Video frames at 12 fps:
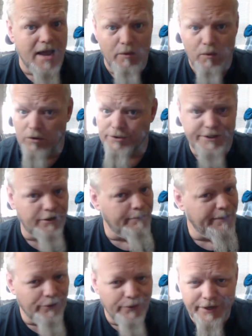I will still
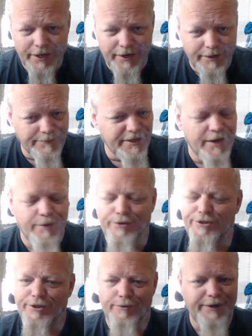be doing Gundams. I will
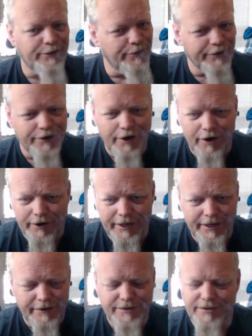still be doing car
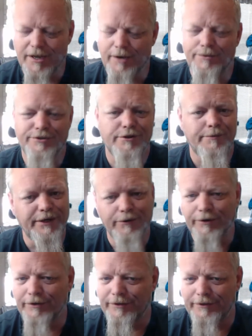kits. I will still be
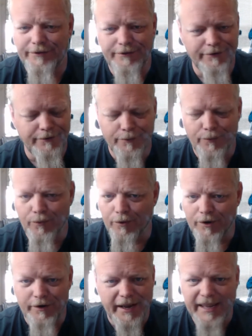doing
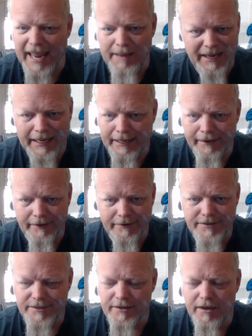war gaming
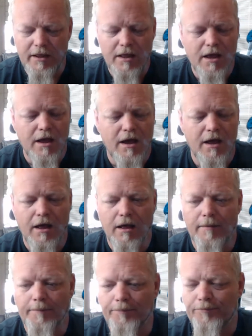kits,
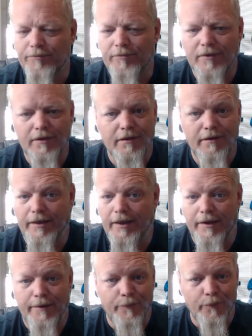and
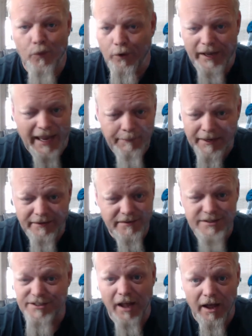
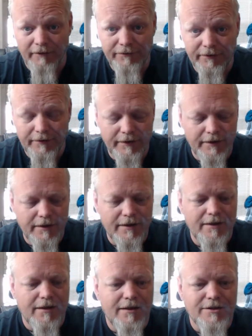wargaming stuff.
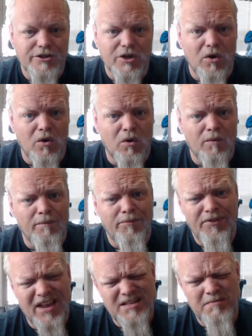So
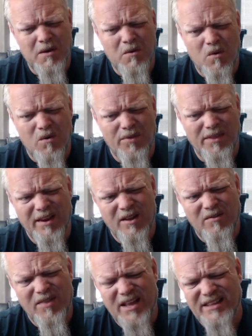that's my, you
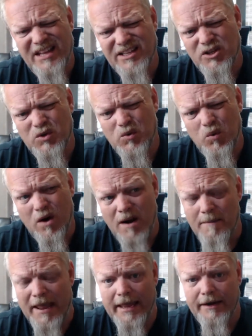know, that's
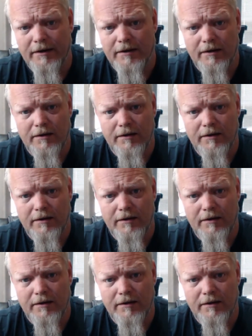where I'm at.